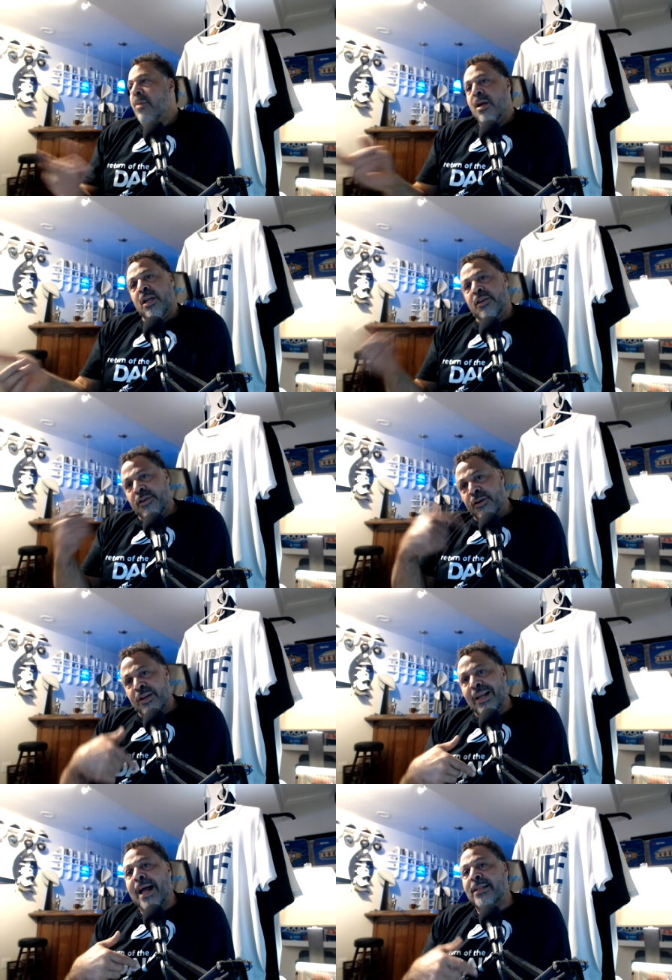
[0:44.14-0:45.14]
you turn your
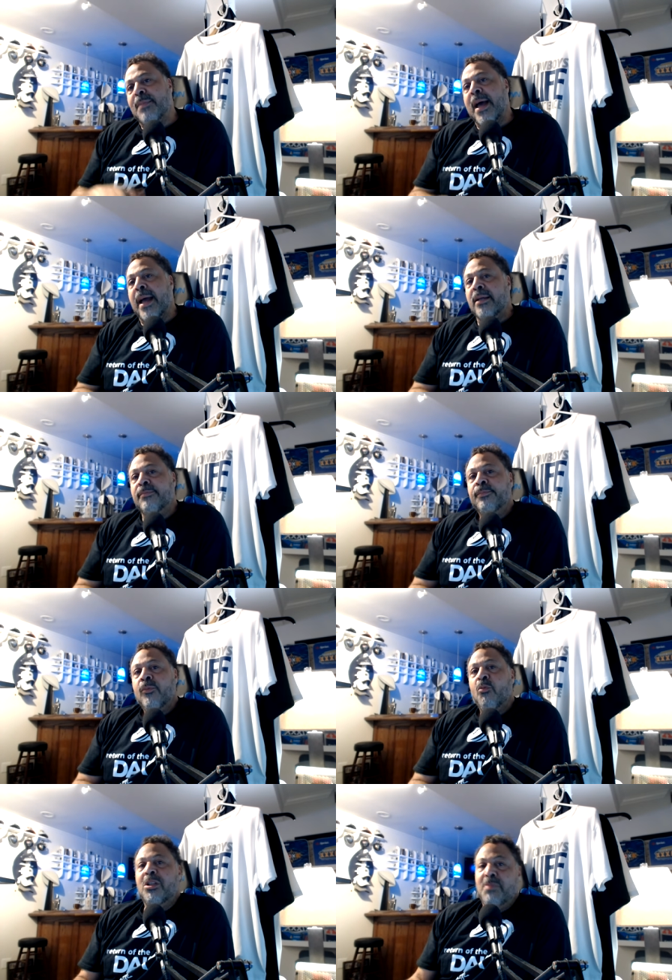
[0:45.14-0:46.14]
clocks back
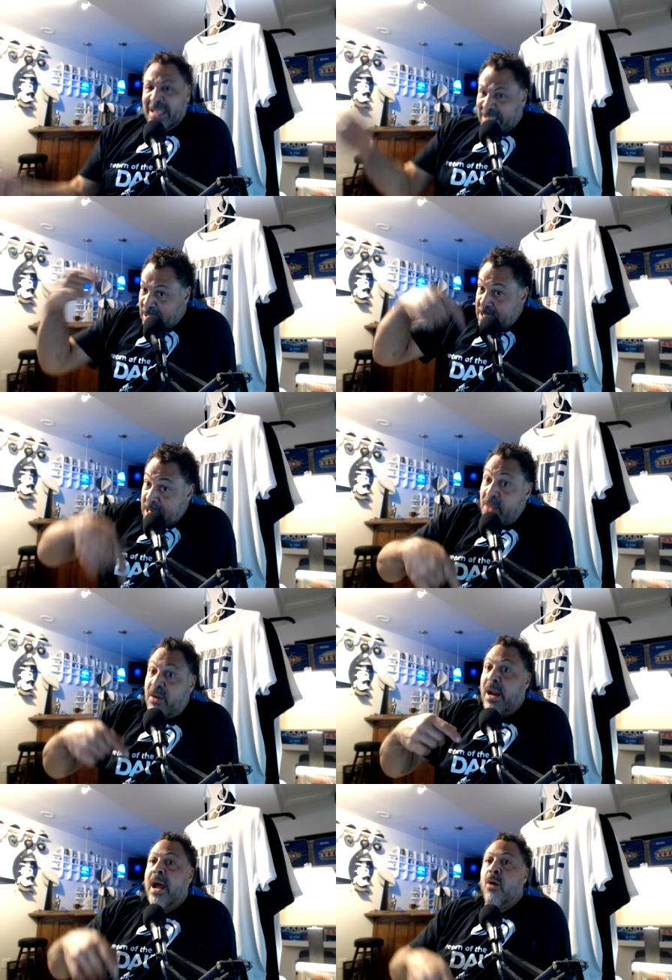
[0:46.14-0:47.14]
which means it's
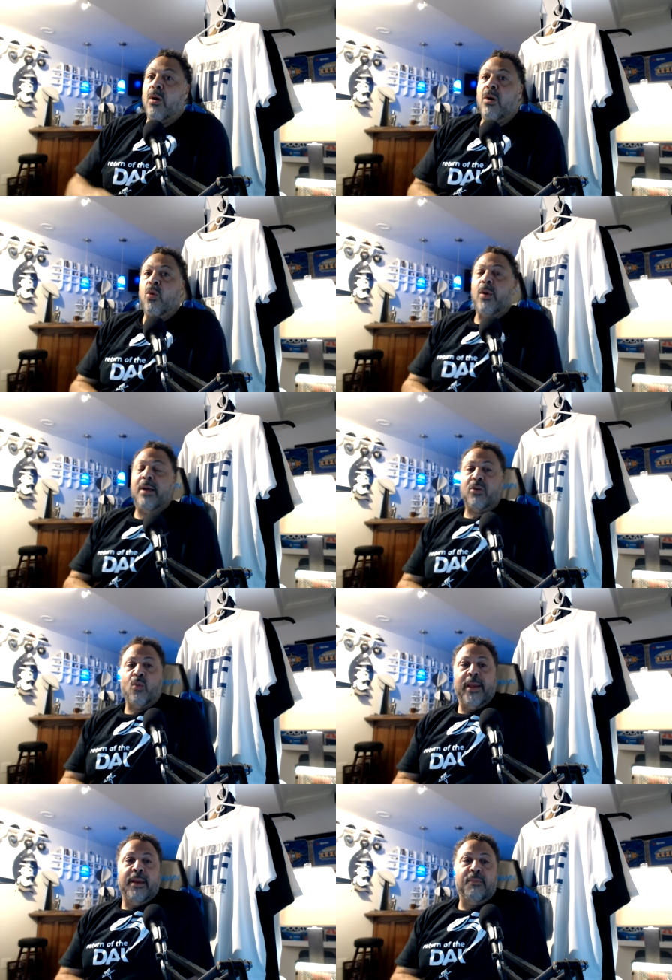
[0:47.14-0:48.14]
another hour we have to
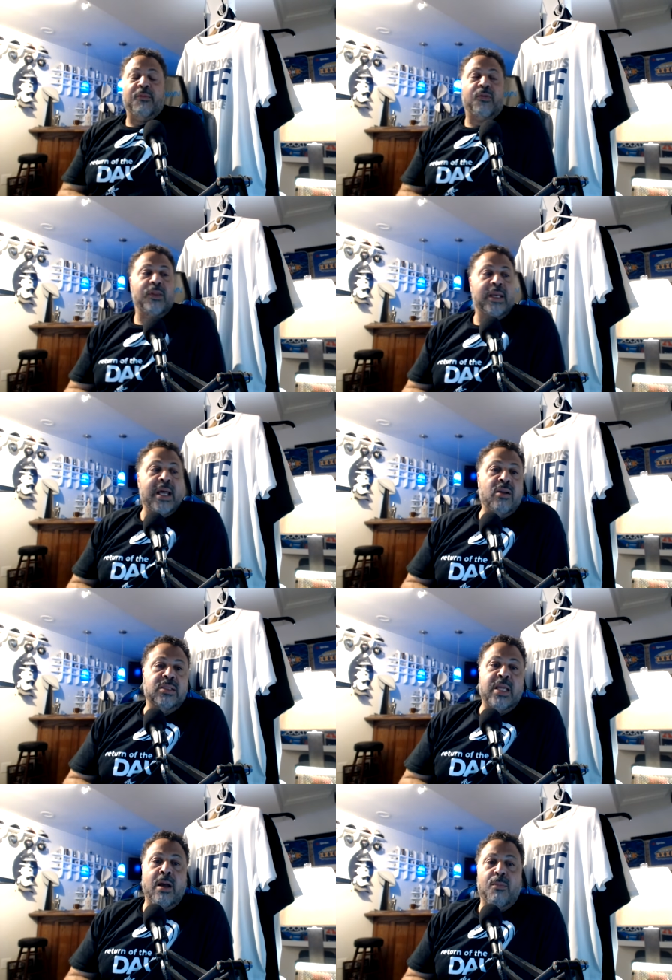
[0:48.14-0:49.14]
wait before the Dallas
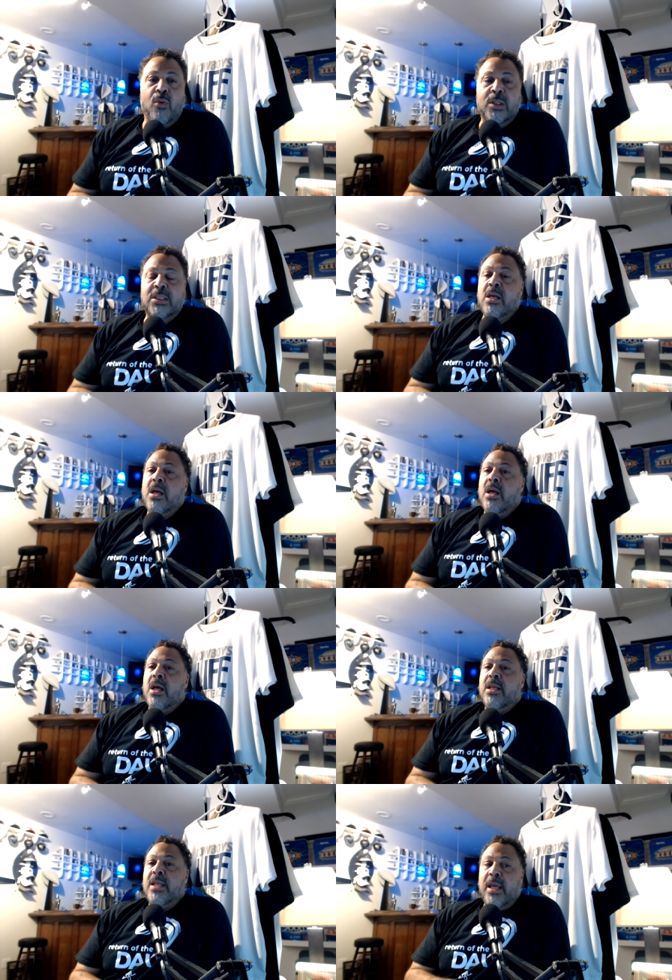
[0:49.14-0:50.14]
Cowboys
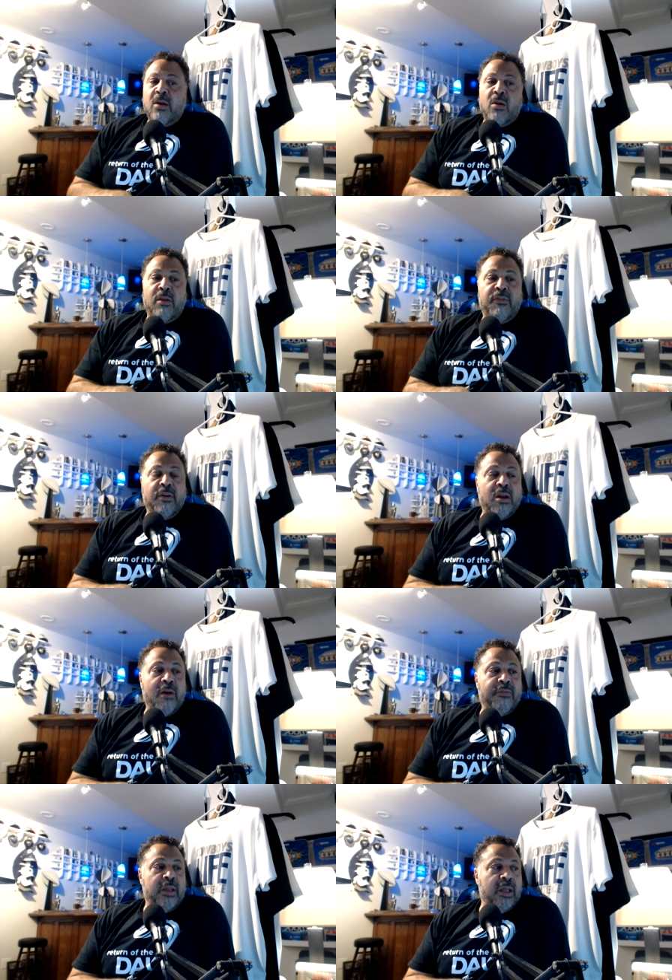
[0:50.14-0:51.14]
take on the
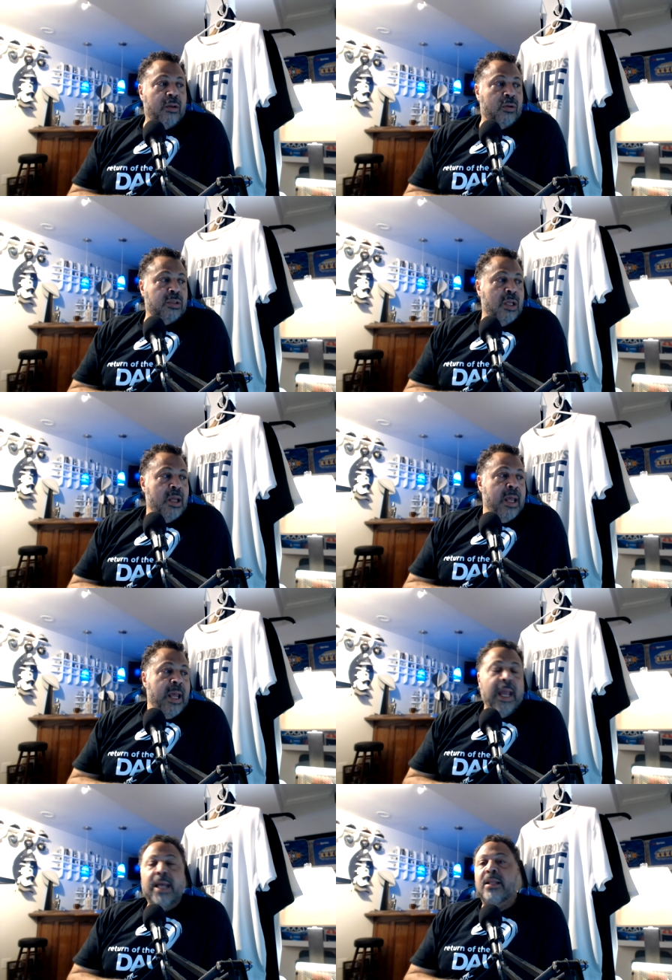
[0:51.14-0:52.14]
Philadelphia Eagles.
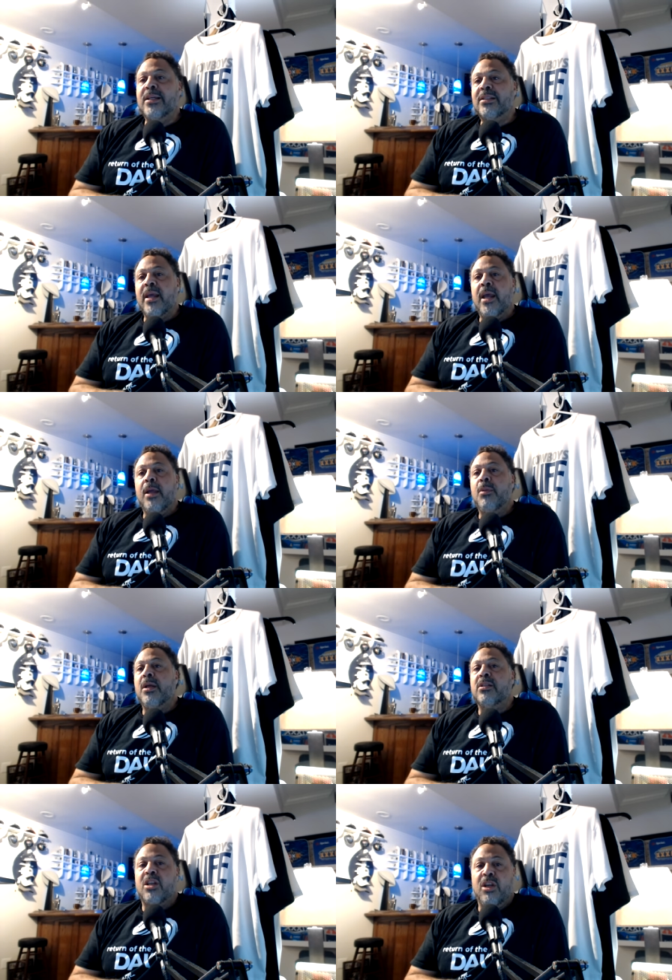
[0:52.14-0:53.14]
And this game
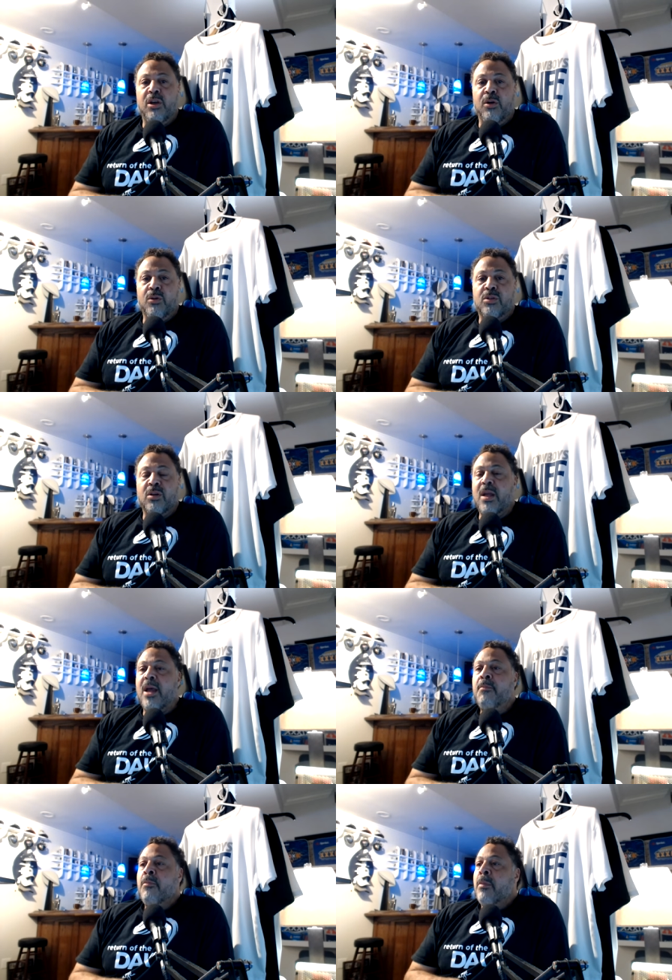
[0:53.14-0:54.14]
is huge,
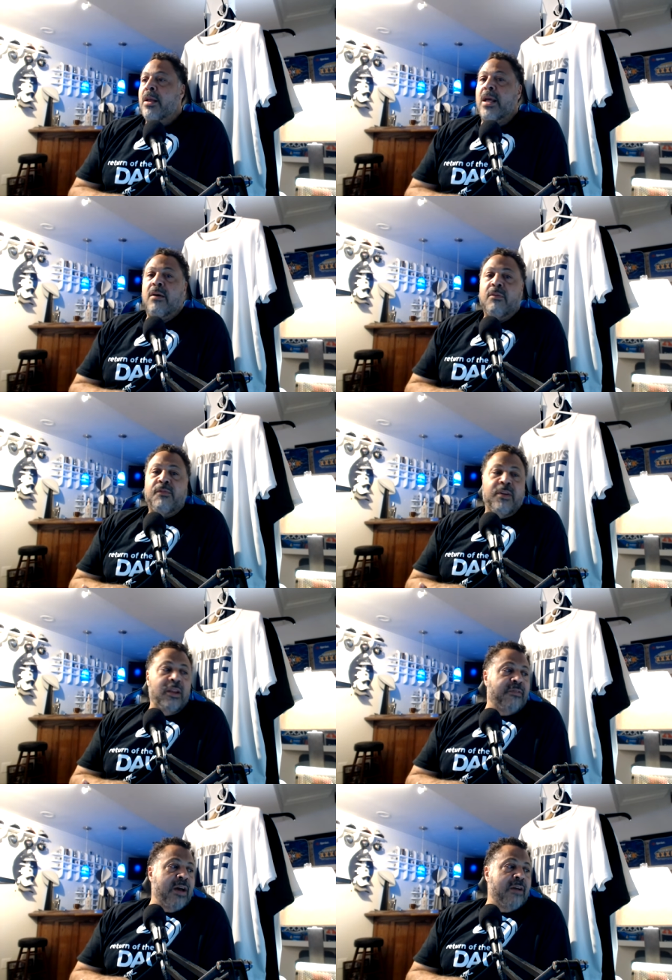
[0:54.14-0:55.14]
okay? Now, Philly
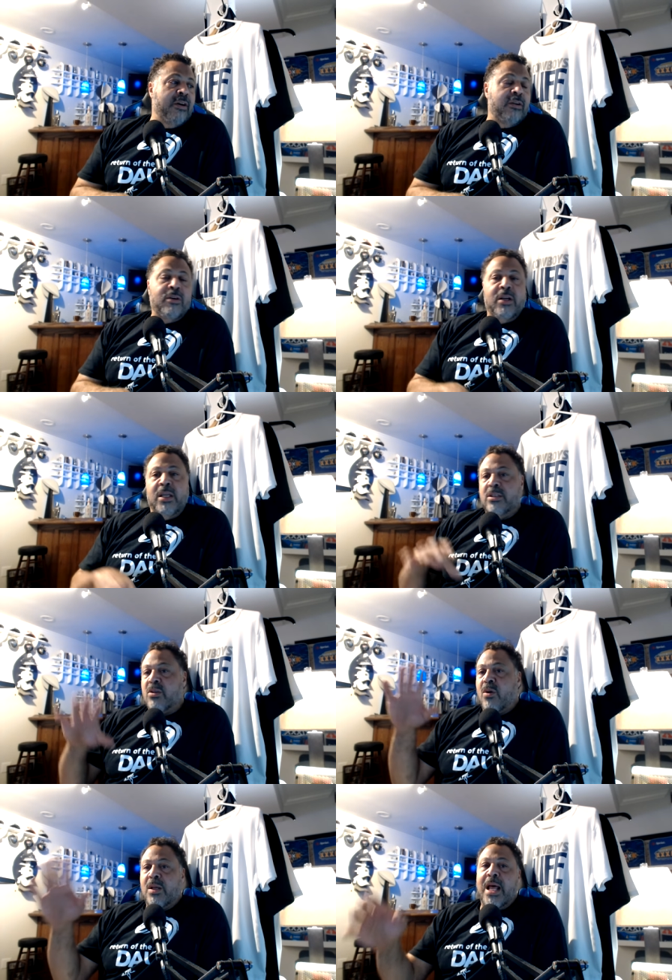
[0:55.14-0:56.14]
500, he's
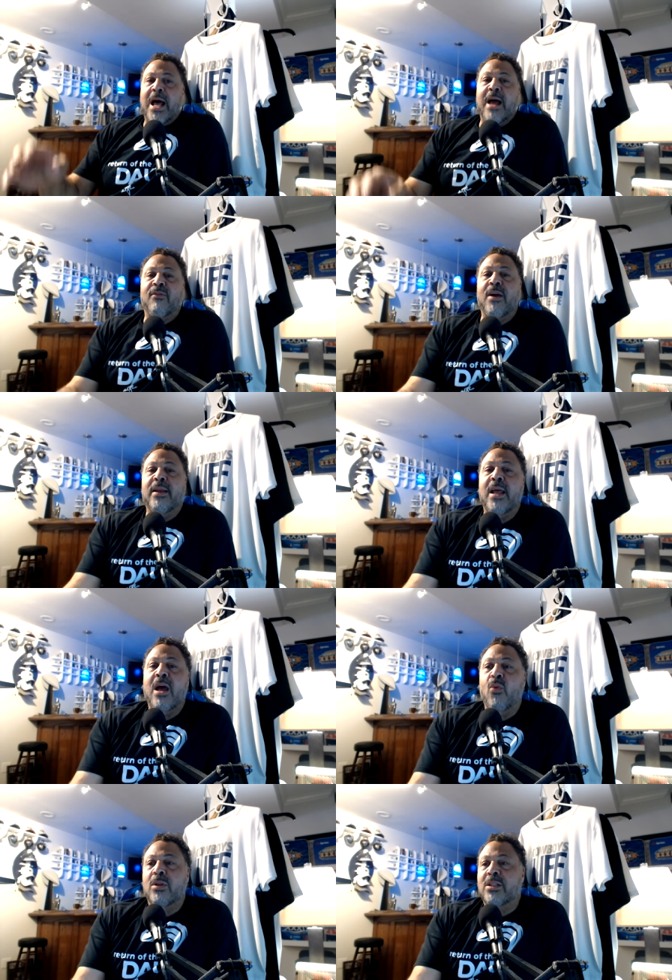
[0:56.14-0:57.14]
on live right
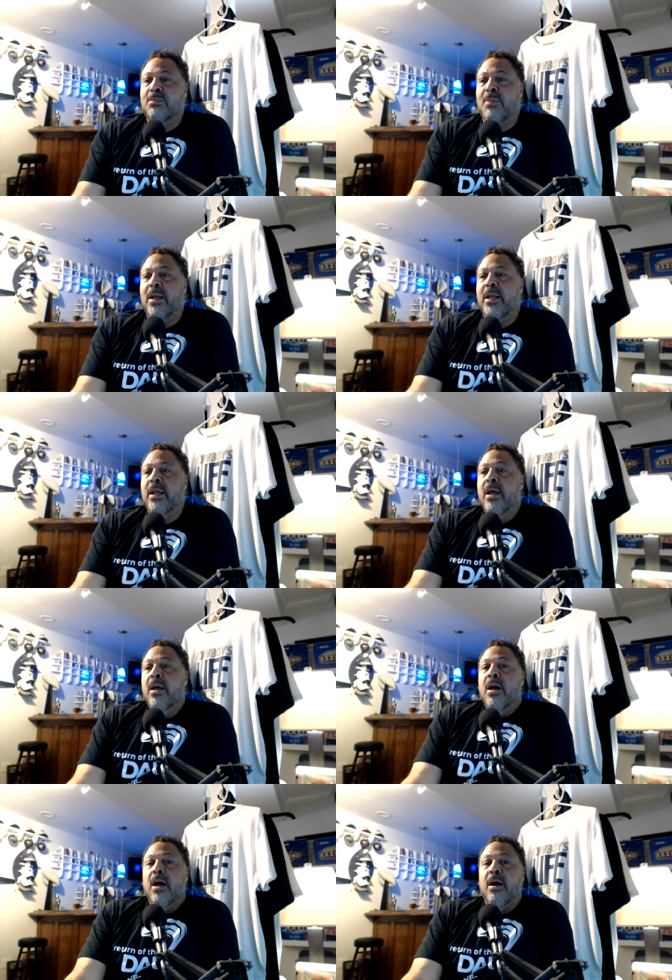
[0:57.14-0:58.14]
now with his buddy,
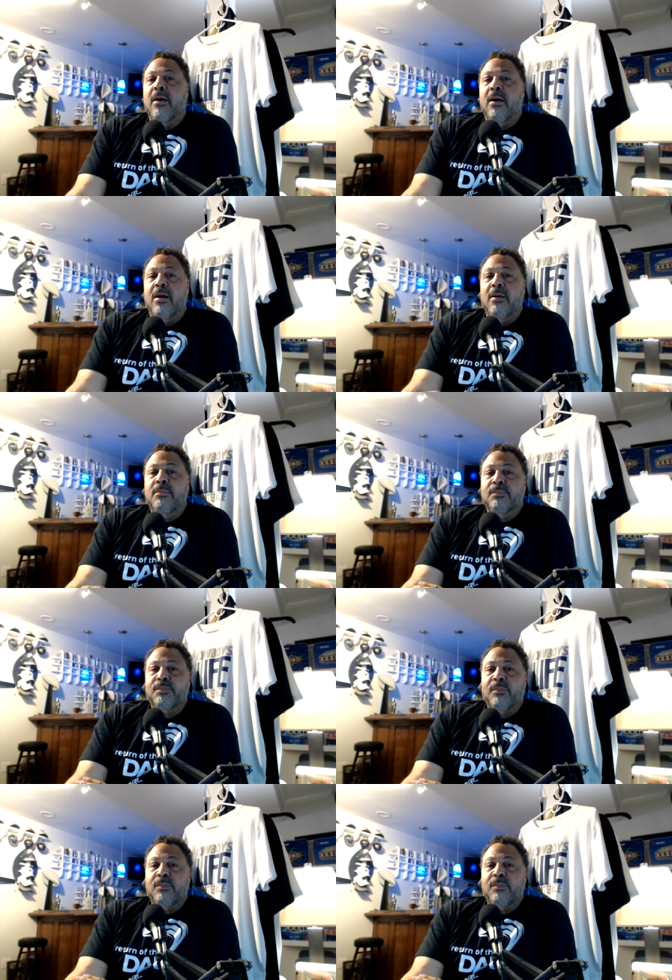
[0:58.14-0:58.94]
uh, um,